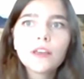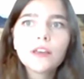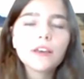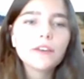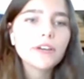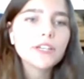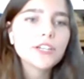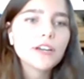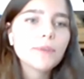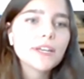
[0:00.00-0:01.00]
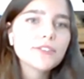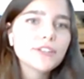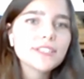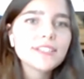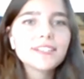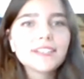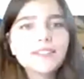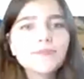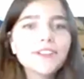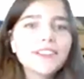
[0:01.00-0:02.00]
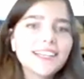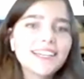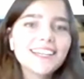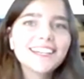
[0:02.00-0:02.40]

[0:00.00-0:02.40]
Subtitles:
if I share my screen successfully,